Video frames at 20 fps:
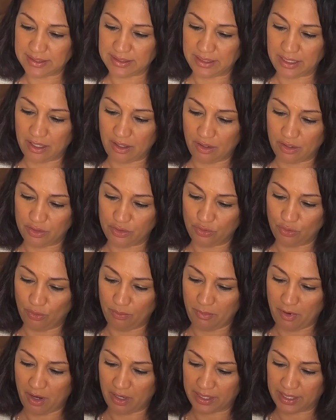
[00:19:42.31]
There are no
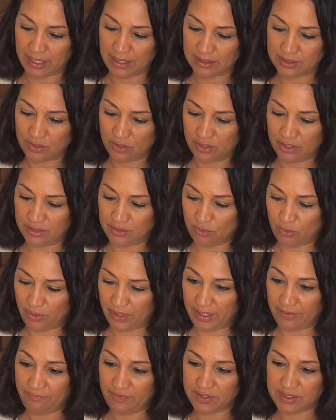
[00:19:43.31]
markings on it, or
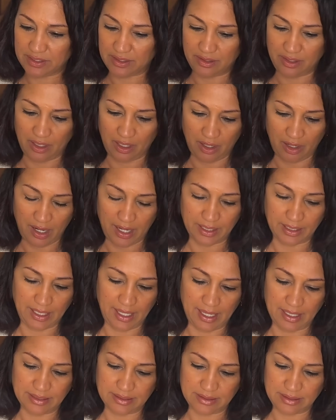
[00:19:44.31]
if it's there, I
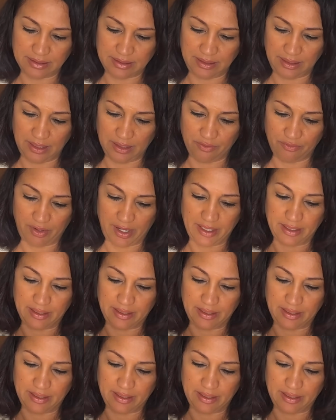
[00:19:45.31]
can't see it right